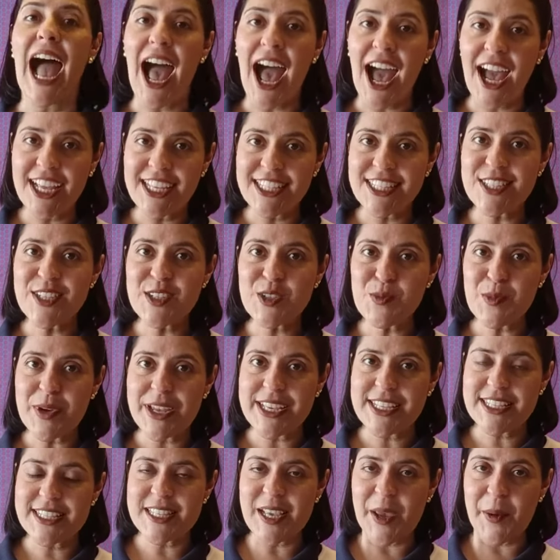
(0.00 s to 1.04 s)
I did my
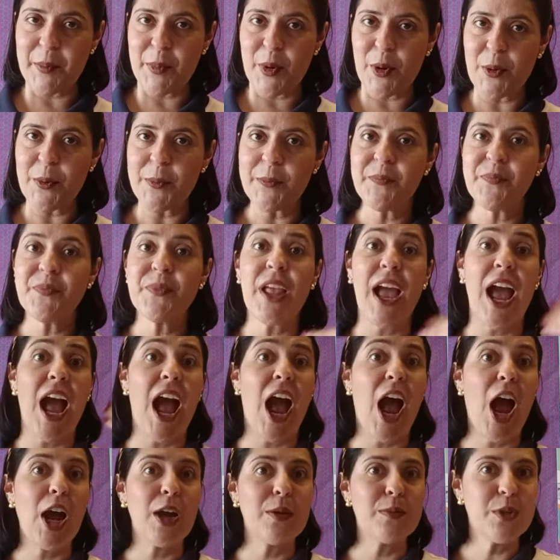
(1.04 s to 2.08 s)
example.
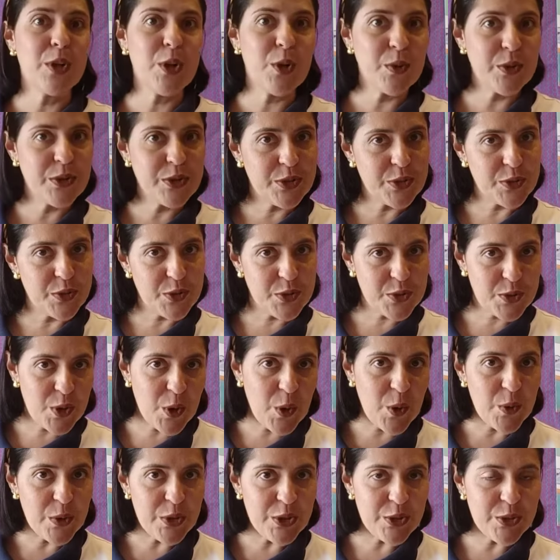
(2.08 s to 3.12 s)
I'm going to
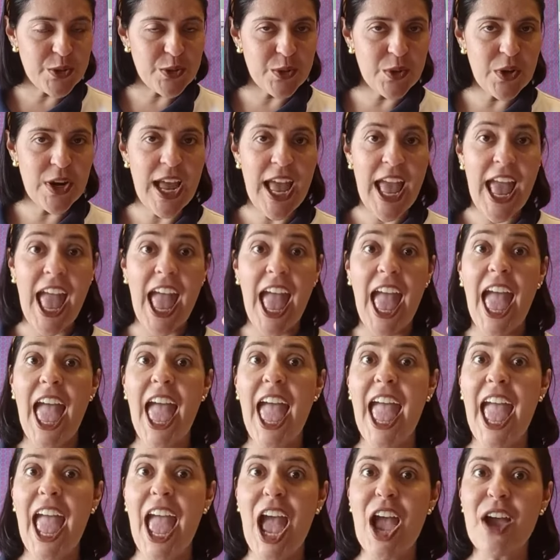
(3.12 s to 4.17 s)
show you
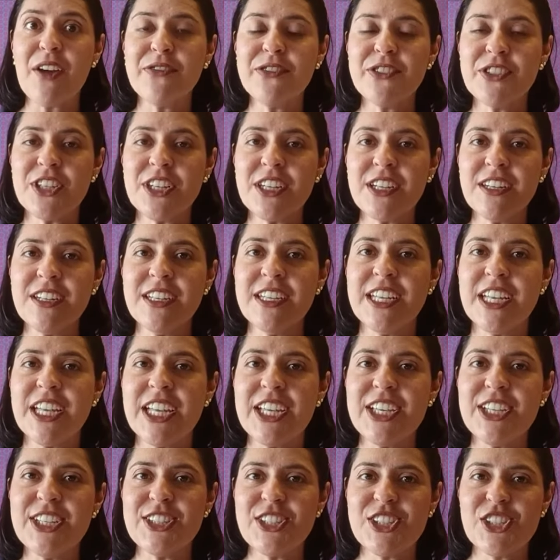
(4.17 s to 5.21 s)
after
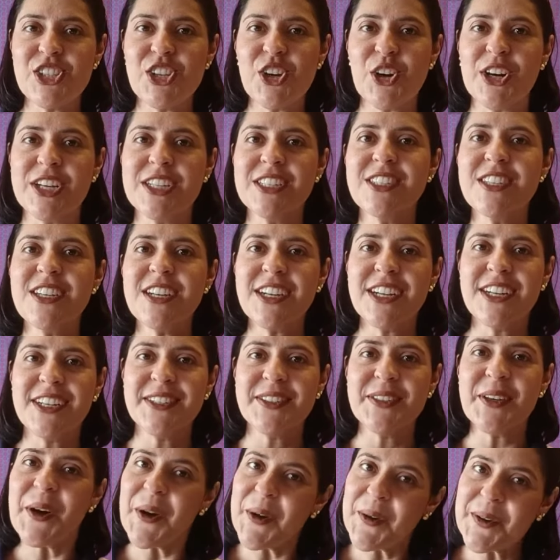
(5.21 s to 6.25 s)
it's your
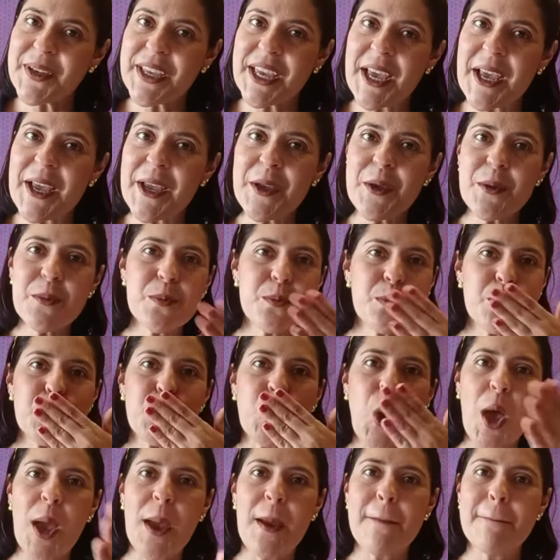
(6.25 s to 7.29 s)
turn, okay?
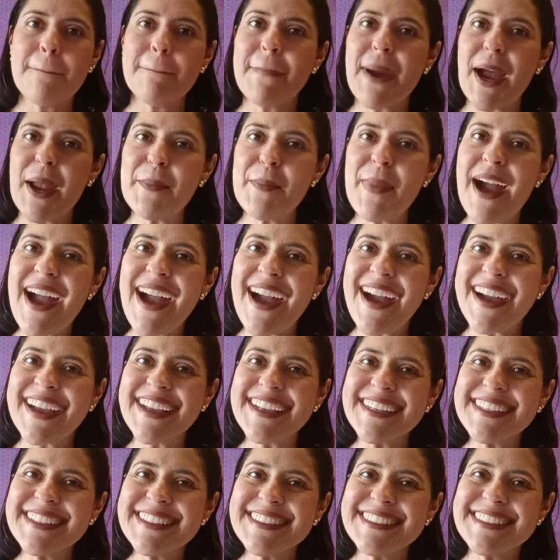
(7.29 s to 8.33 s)
Bye
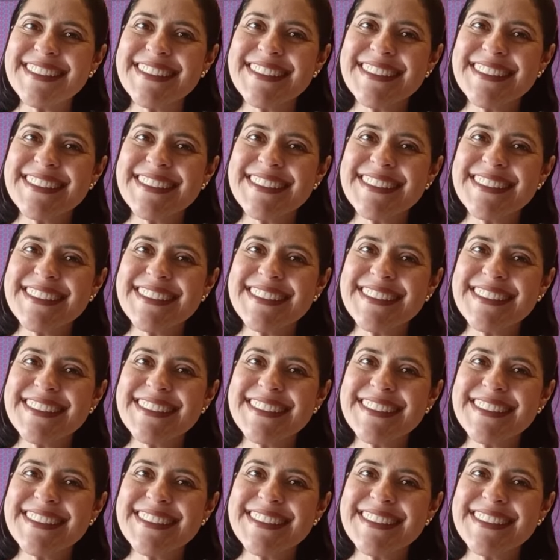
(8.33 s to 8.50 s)
bye.